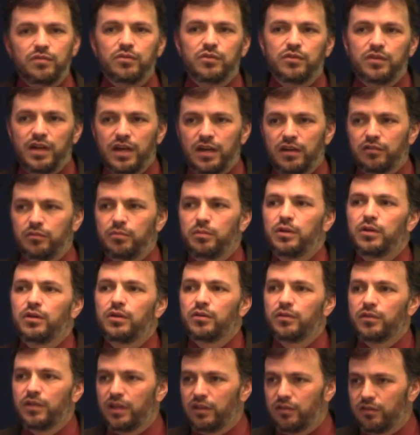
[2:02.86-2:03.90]
your tax
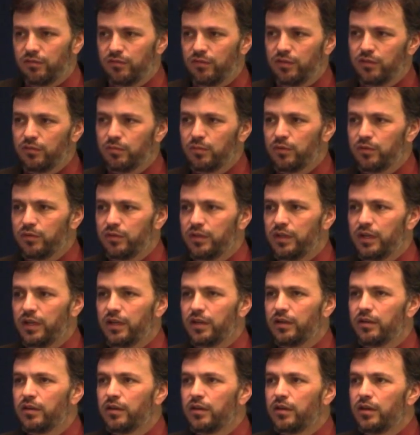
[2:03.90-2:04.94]
bill, that's a visible
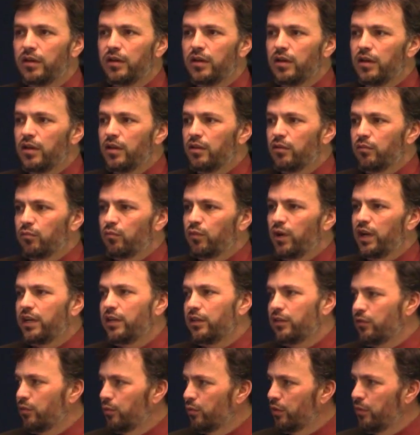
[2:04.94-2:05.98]
thing
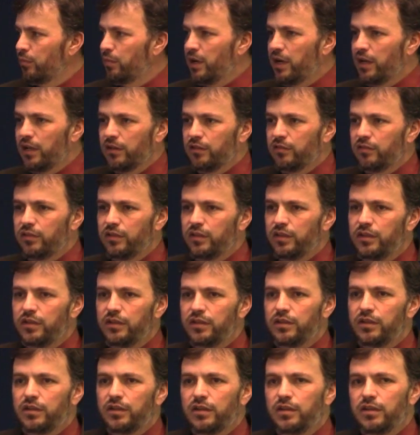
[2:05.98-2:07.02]
regulatory
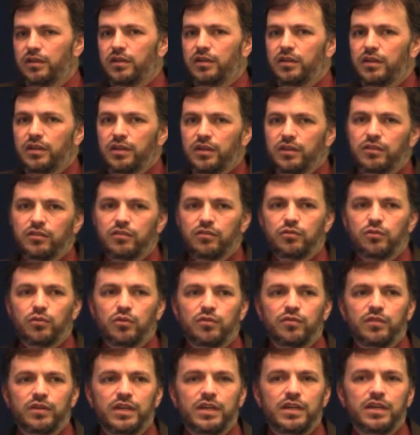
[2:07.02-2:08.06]
policy is sort
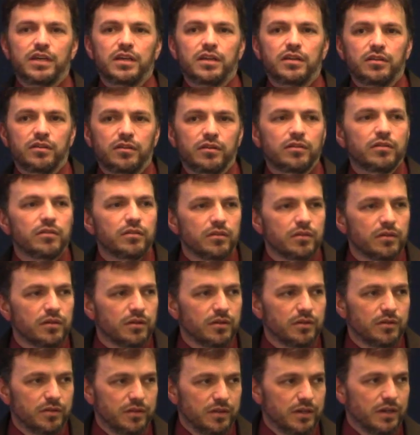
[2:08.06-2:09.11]
of a hidden
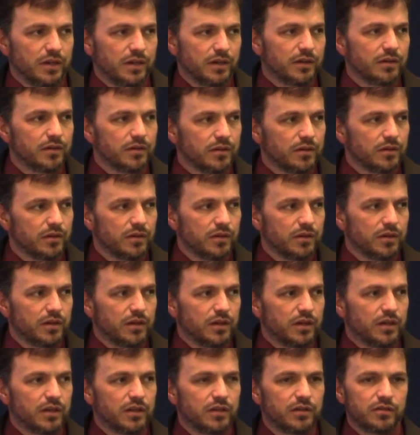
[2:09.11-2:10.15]
thing
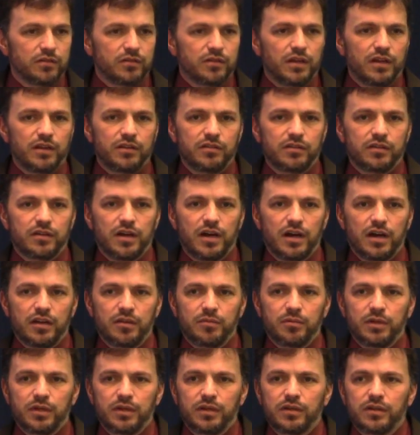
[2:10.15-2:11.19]
in the state's
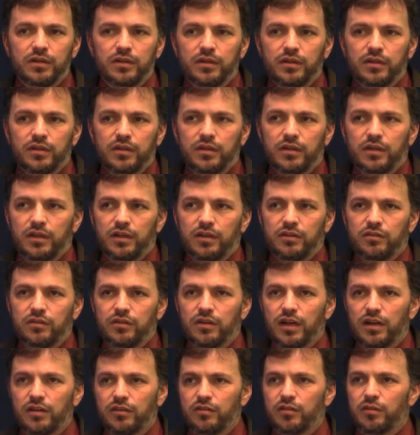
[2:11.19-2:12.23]
economy. It's
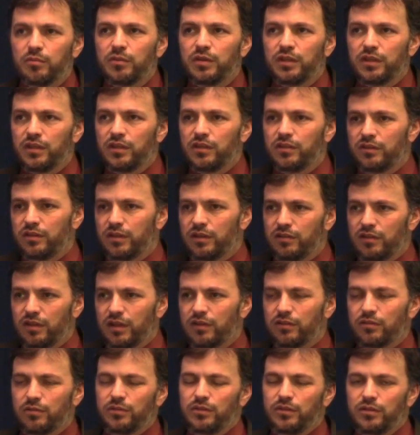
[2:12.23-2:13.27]
not something that, that's
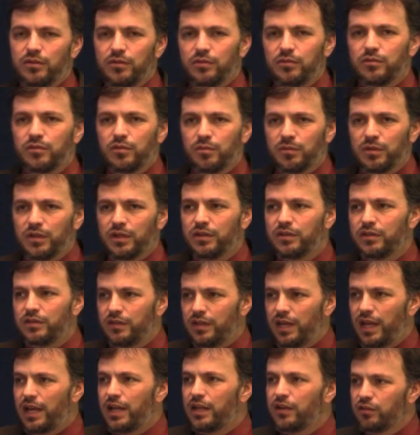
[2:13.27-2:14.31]
actually, you know, something
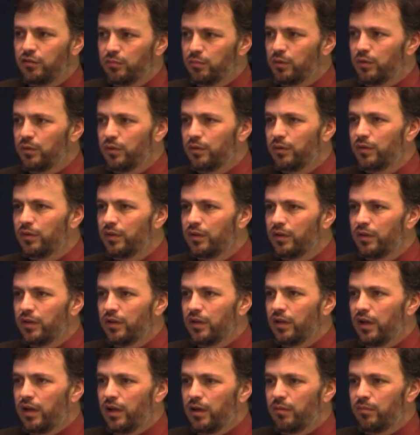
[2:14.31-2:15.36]
tangible
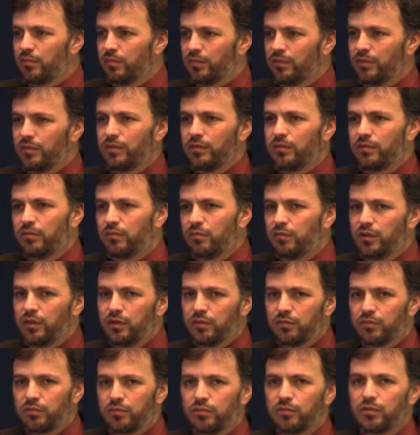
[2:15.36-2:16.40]
um, when
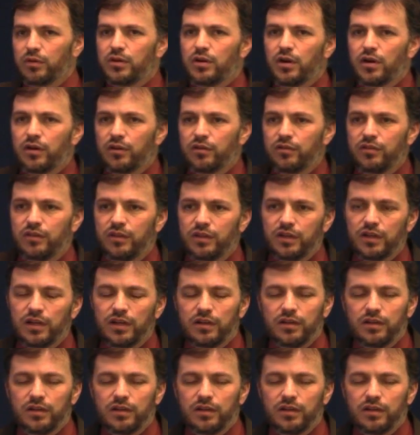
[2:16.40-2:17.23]
it regards the